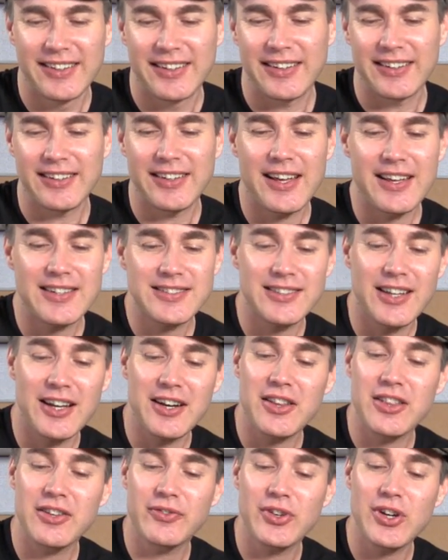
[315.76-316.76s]
The last
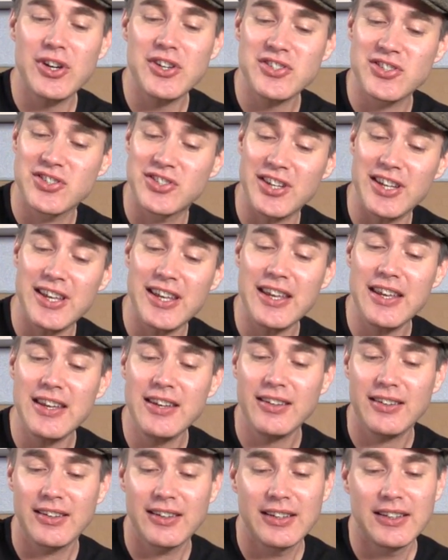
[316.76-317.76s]
line of the verse,
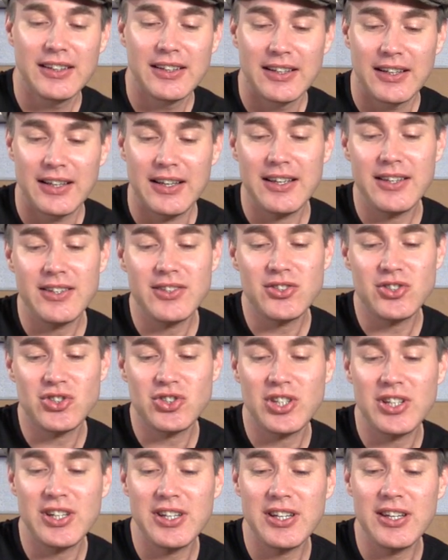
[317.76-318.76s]
D, and
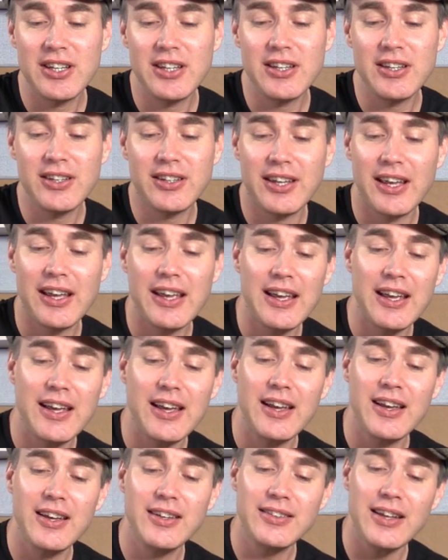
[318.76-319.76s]
she
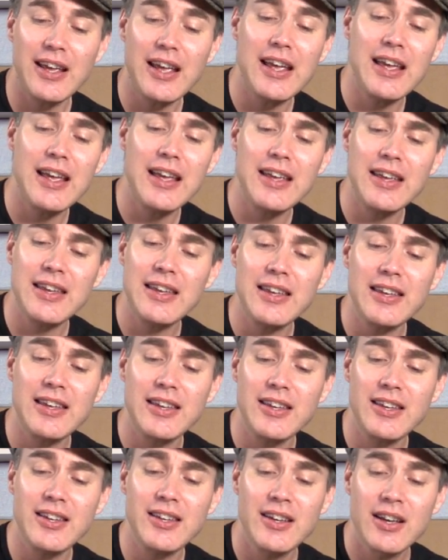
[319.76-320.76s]
can't
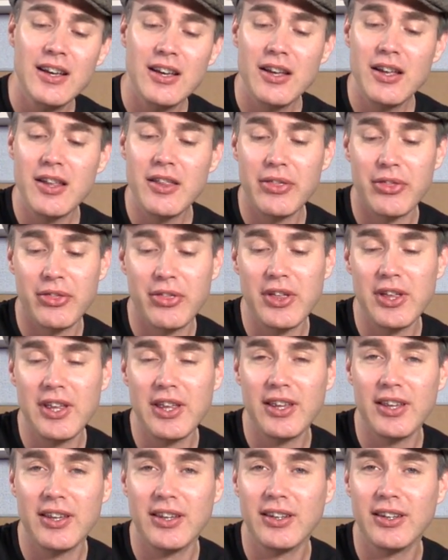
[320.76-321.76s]
A a
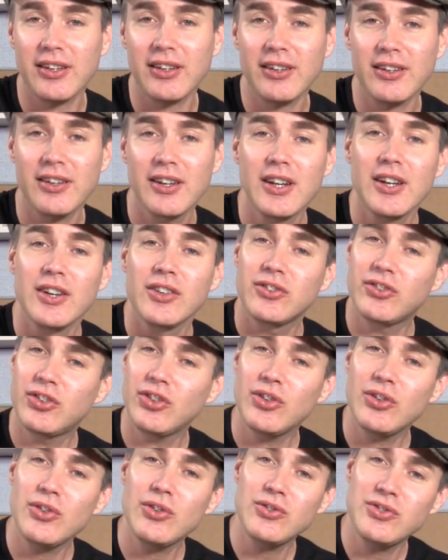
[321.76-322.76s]
thing
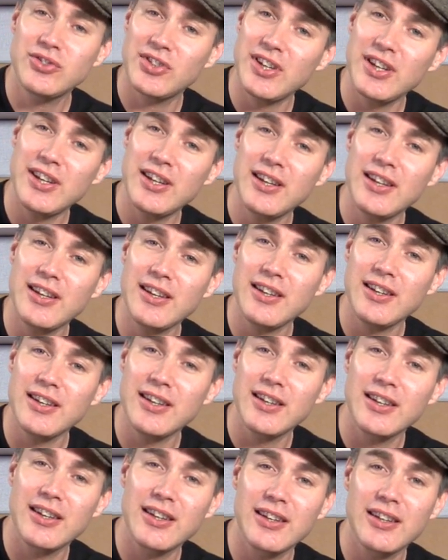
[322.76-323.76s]
to
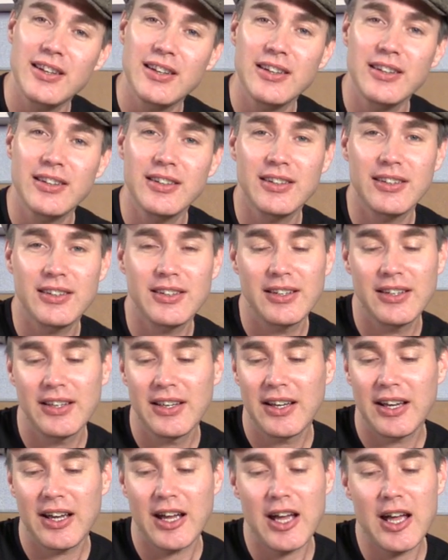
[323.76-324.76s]
D,
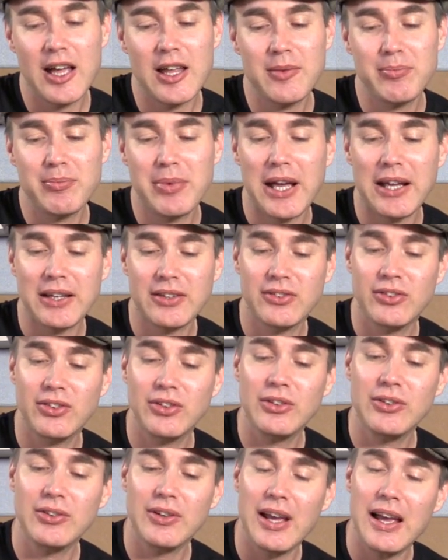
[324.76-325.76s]
and back
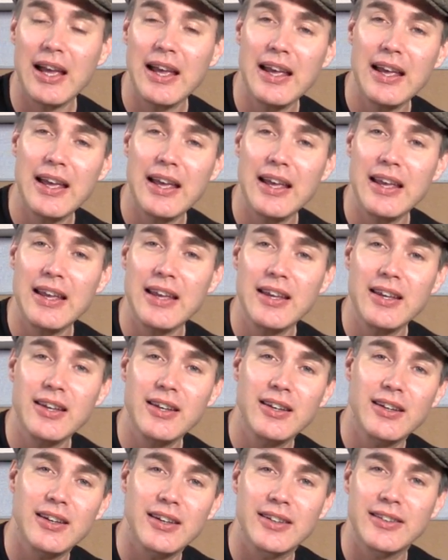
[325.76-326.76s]
to A,
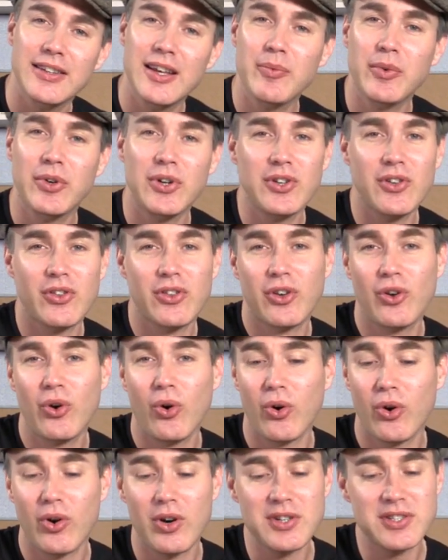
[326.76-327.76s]
and then we're into the
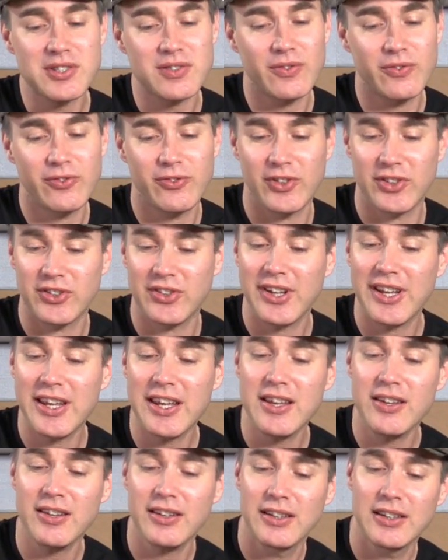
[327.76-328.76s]
chorus, the
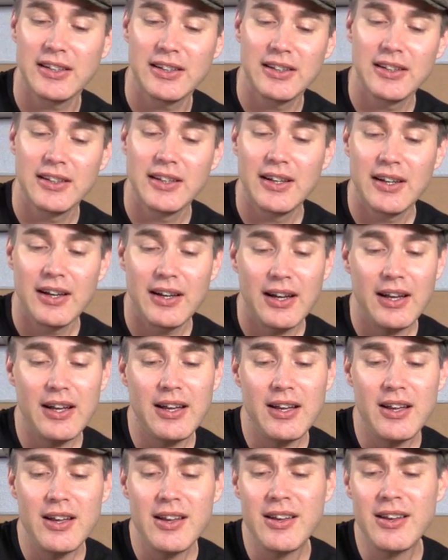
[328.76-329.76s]
D.
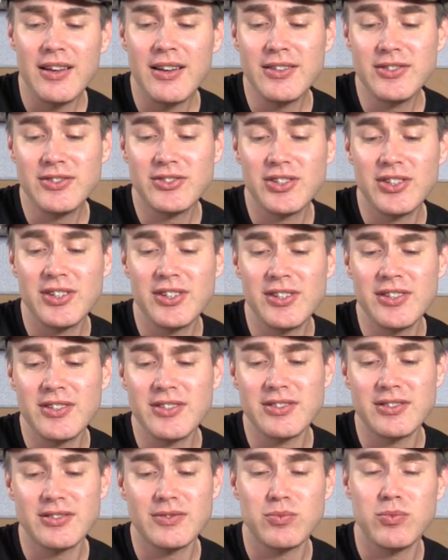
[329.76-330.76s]
I
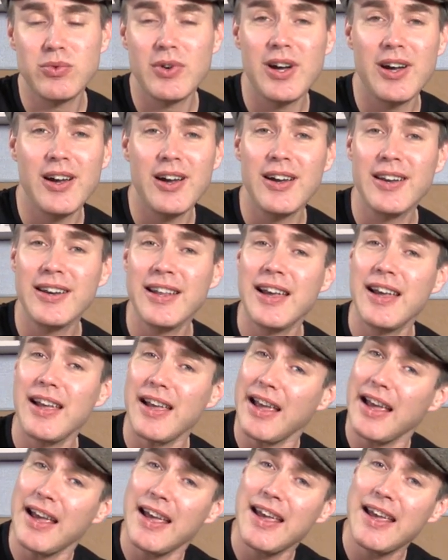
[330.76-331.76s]
just wanna
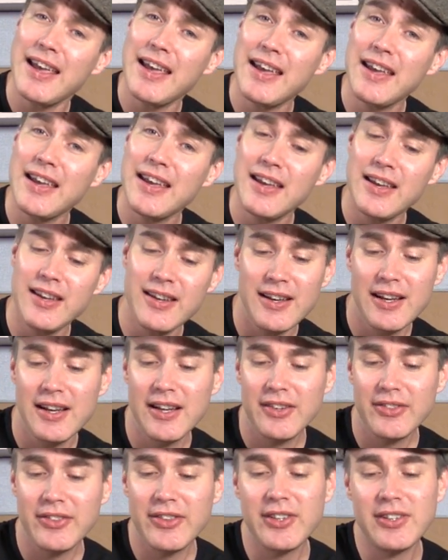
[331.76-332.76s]
A
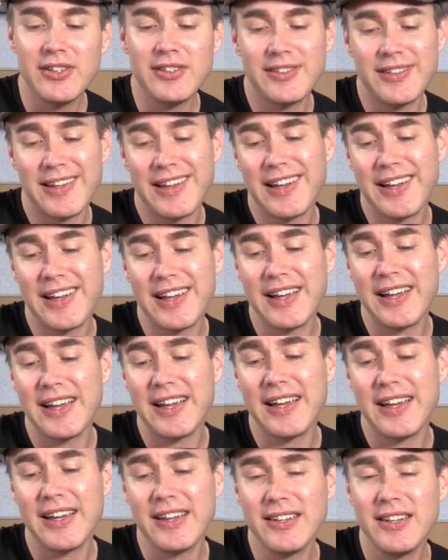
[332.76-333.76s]
the
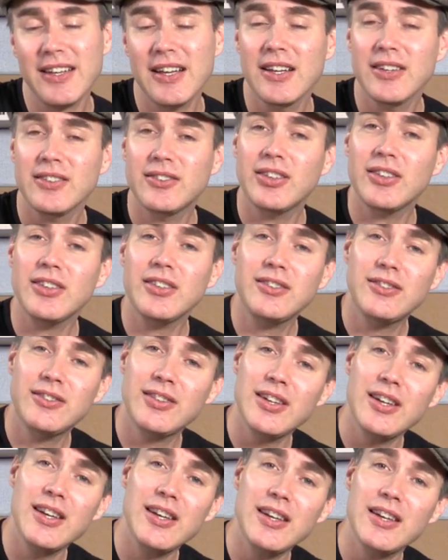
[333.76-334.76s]
night to
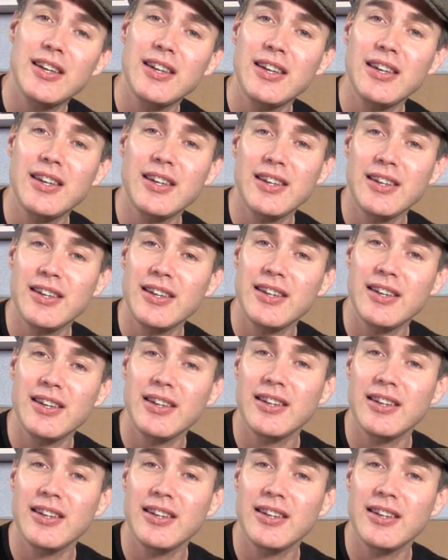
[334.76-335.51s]
D,